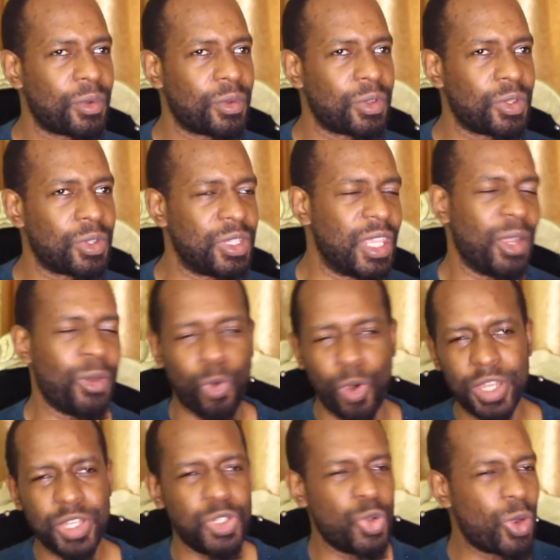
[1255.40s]
The,
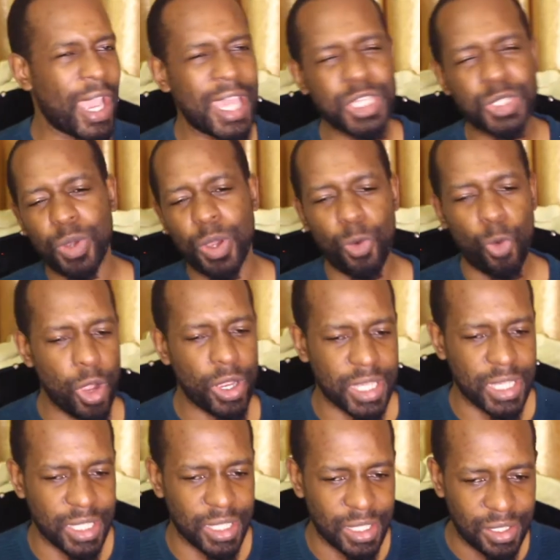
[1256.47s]
when you guys were
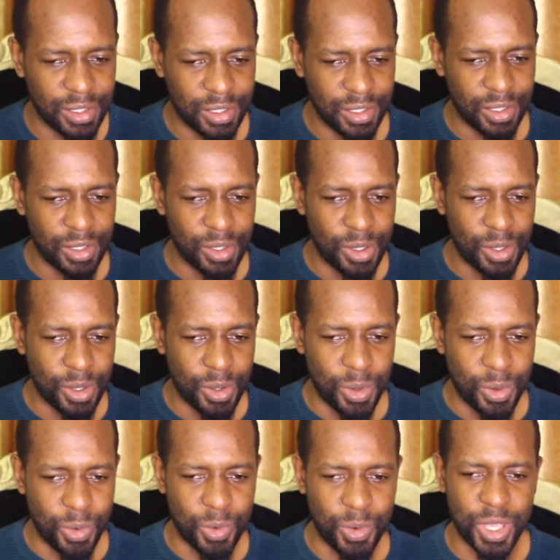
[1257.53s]
walking,
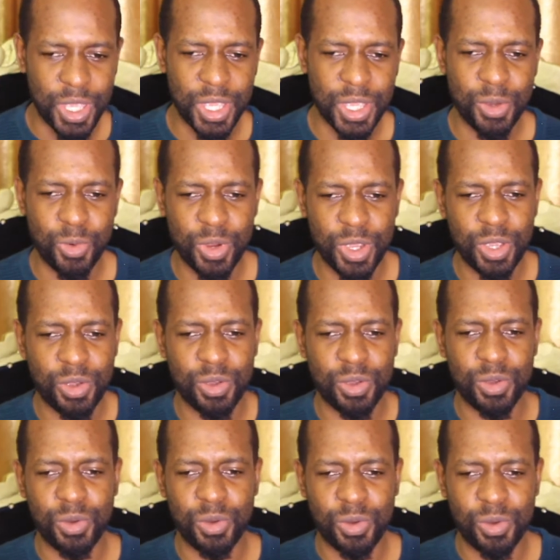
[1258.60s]
we, we,
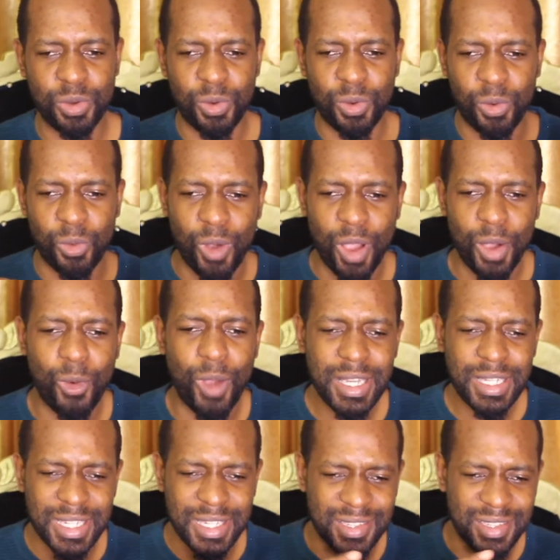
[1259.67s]

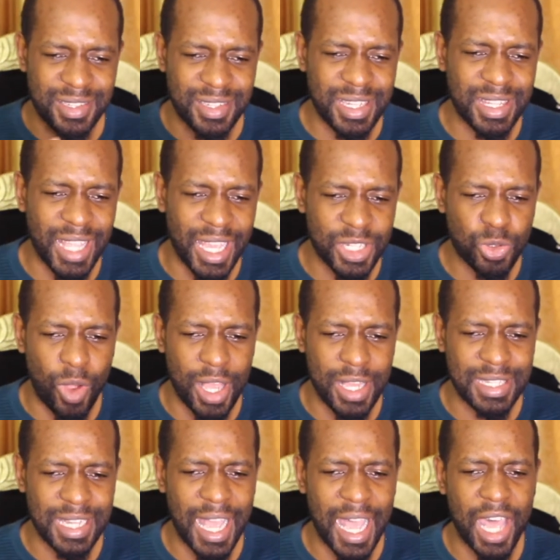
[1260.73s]
what is it that
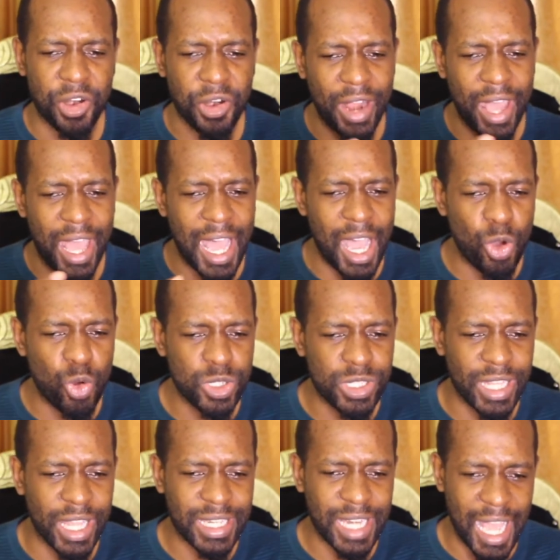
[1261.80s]
was around
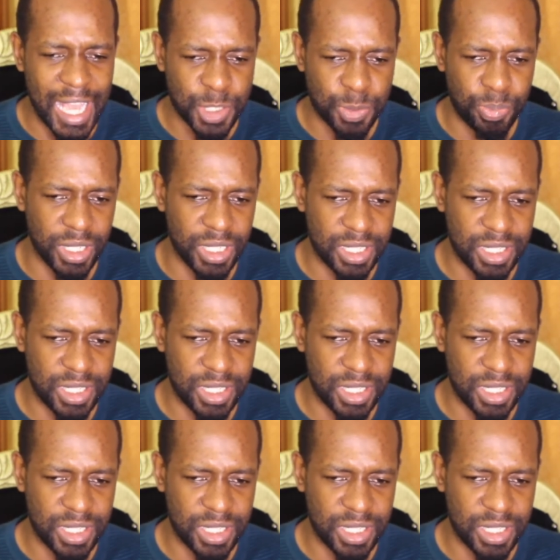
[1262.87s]
that aspect?